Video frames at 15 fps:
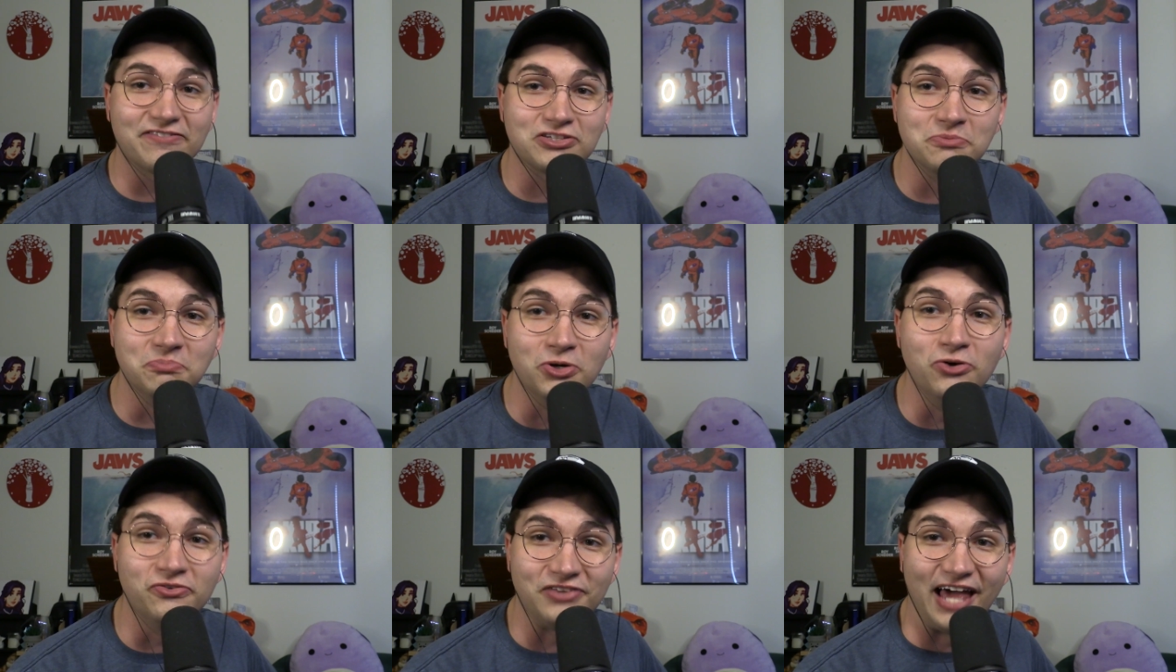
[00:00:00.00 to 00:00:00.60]
have to
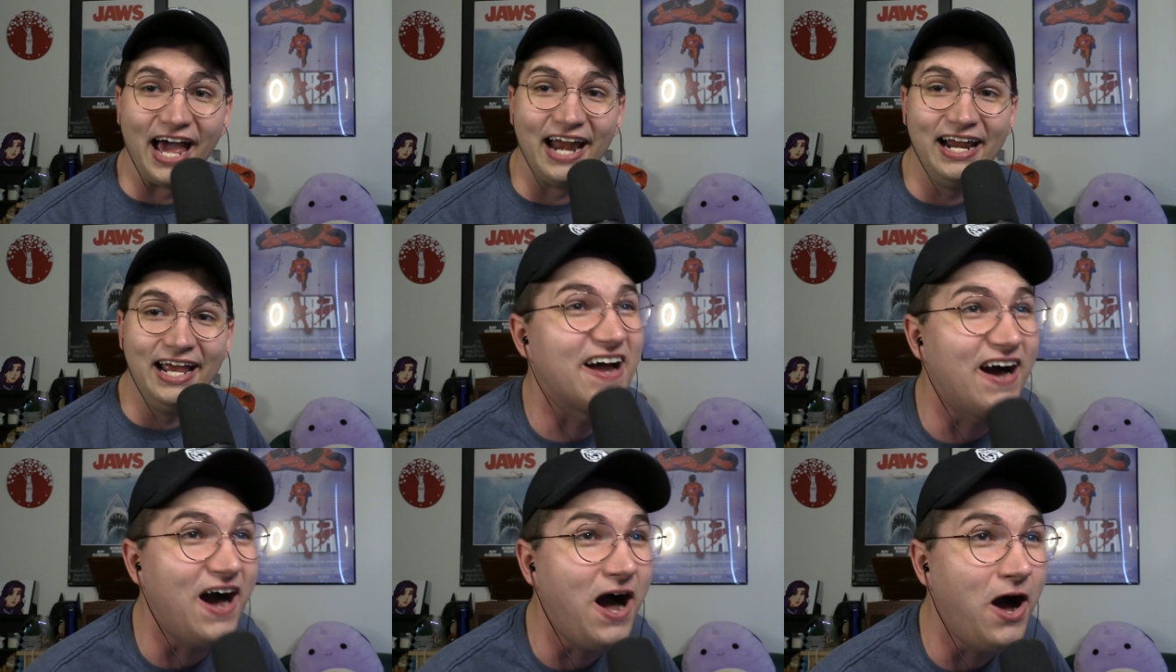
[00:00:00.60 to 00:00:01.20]
move that.
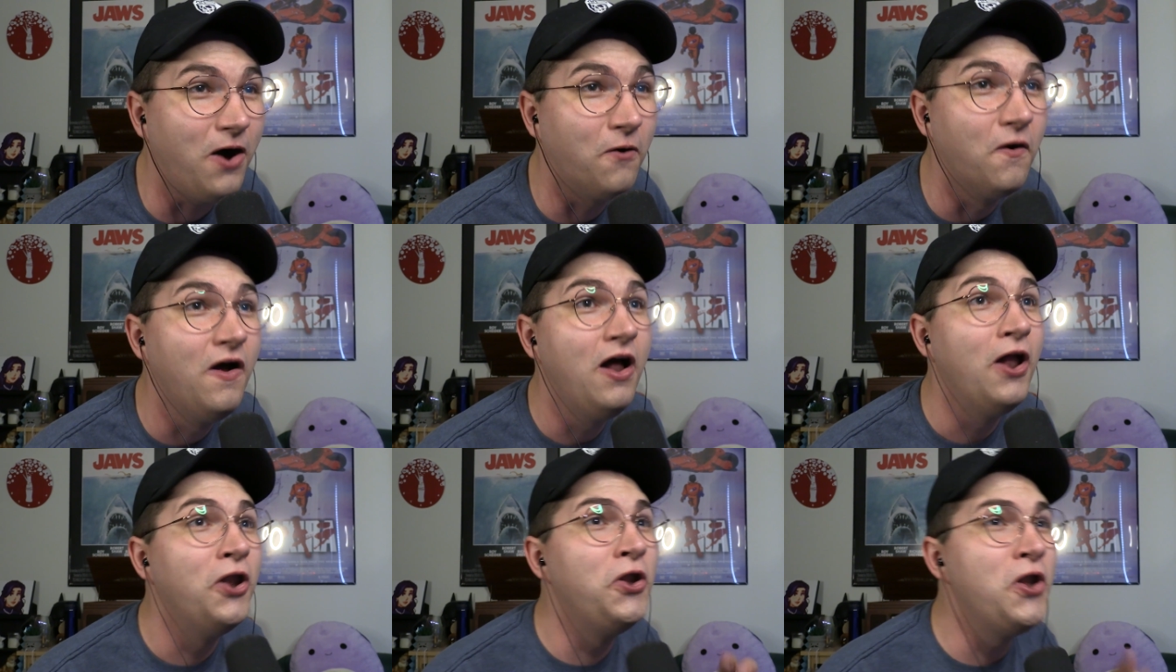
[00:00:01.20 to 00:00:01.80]
No,
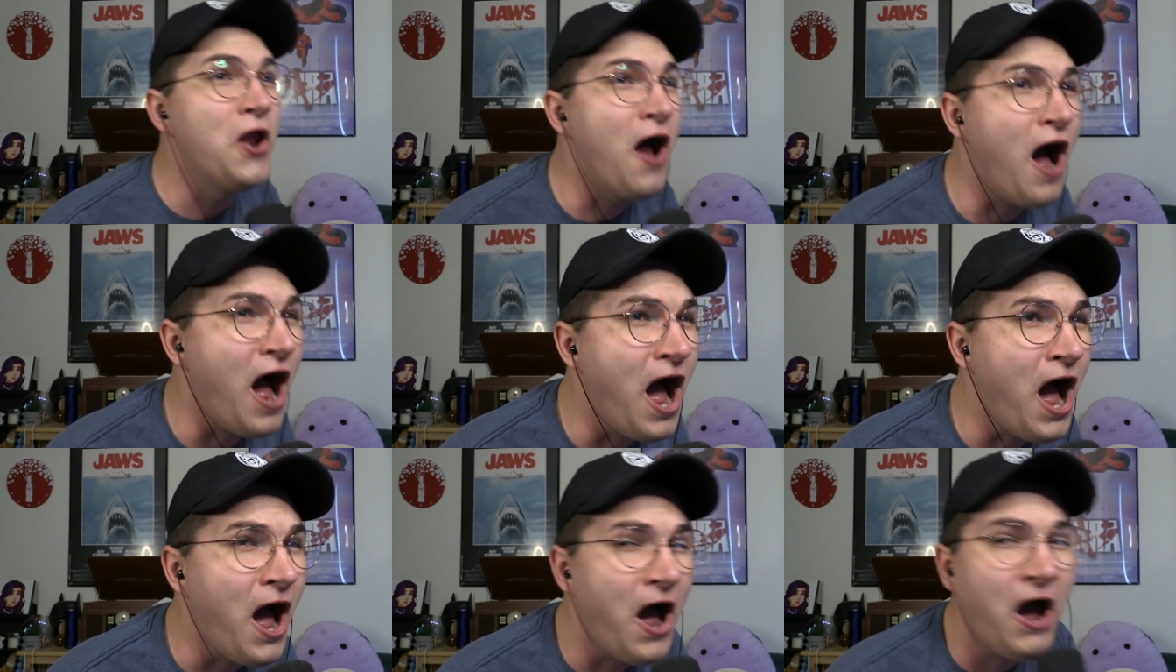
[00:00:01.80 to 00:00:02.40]

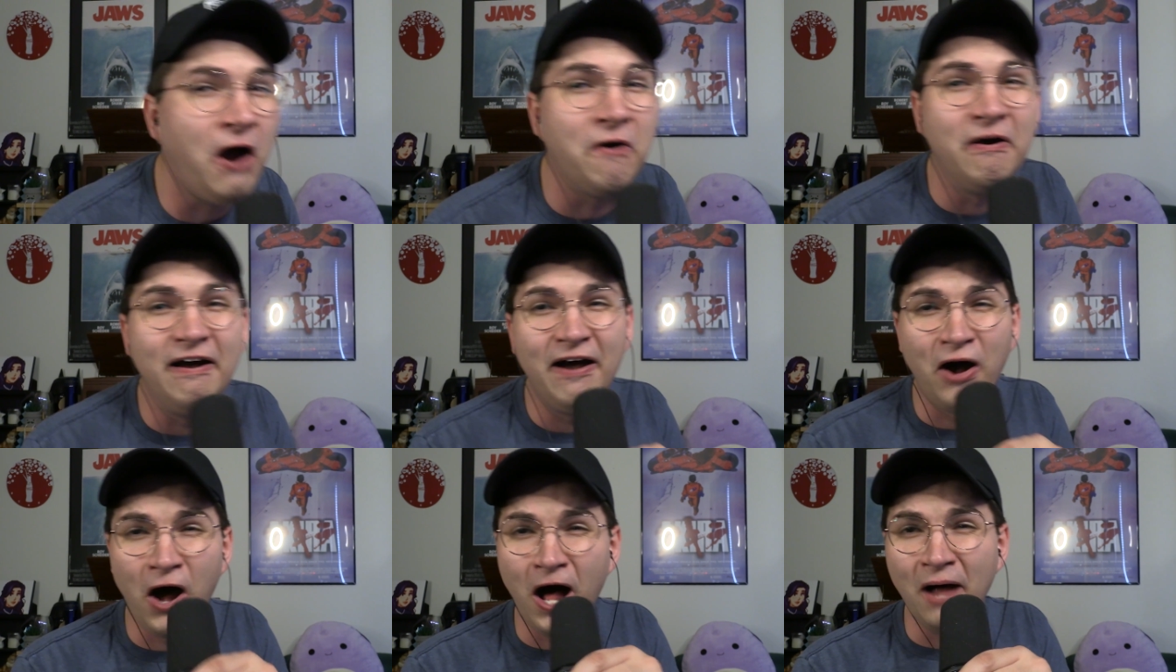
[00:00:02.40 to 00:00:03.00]
no.
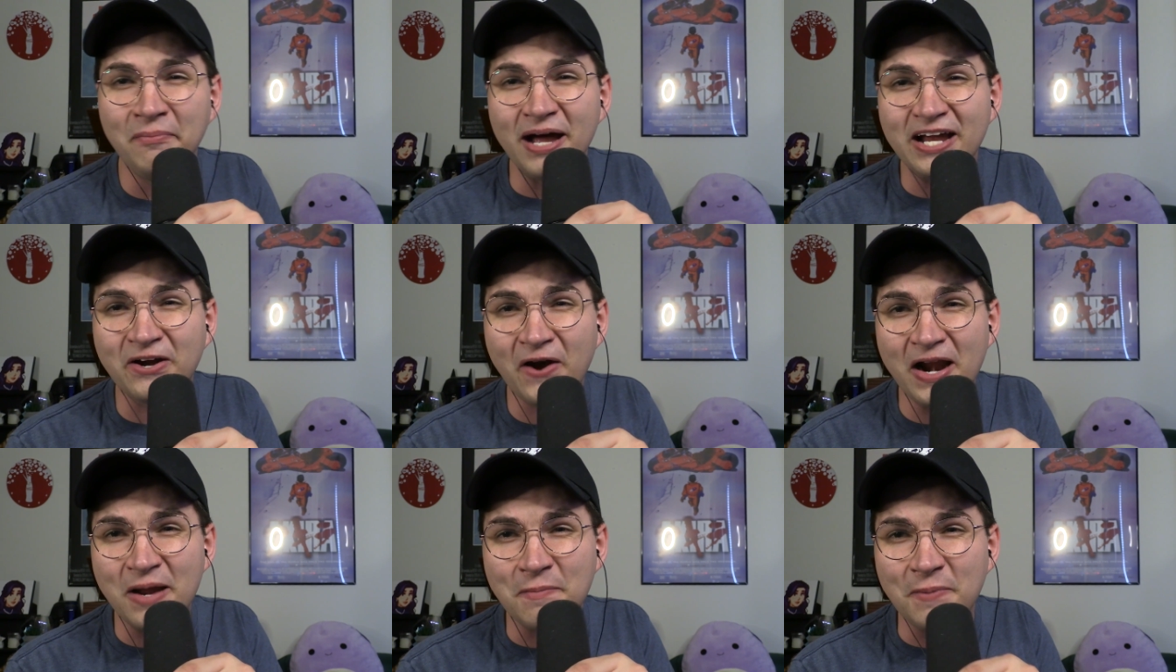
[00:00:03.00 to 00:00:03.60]
Oh, my
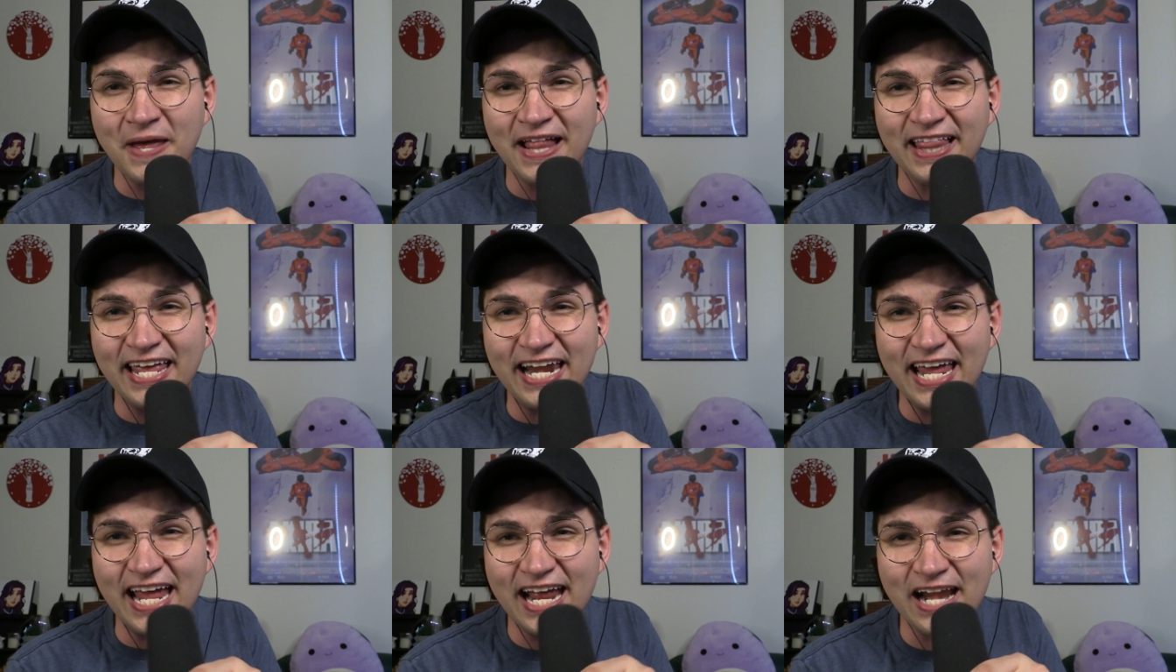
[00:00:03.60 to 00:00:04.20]

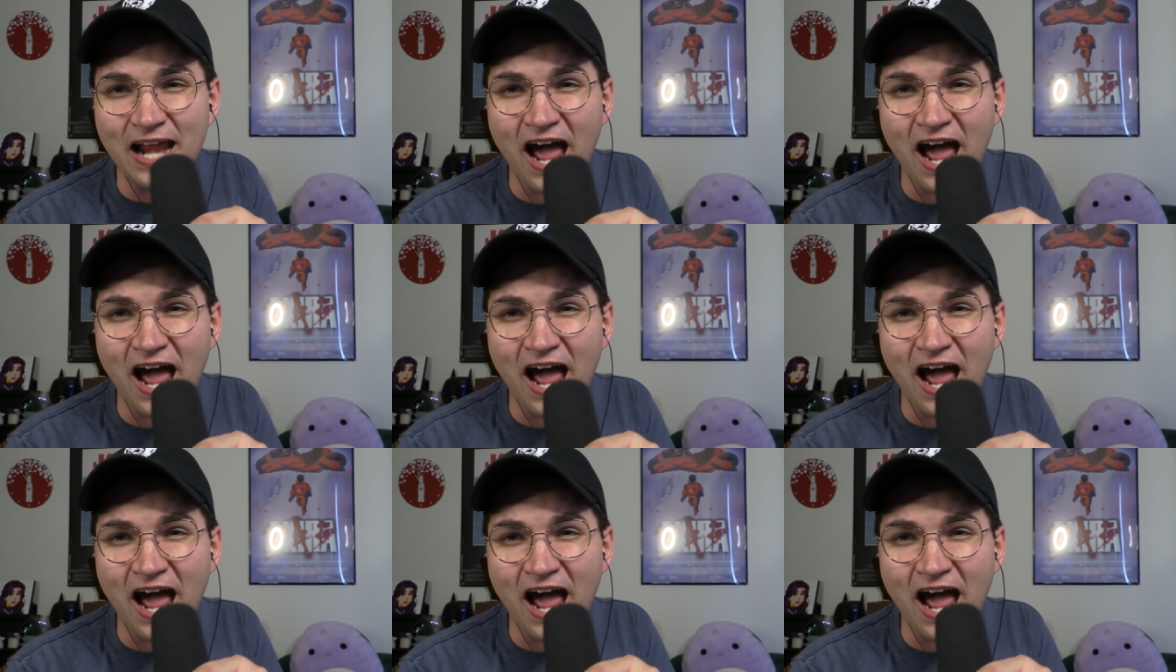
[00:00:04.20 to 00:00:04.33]
credibility.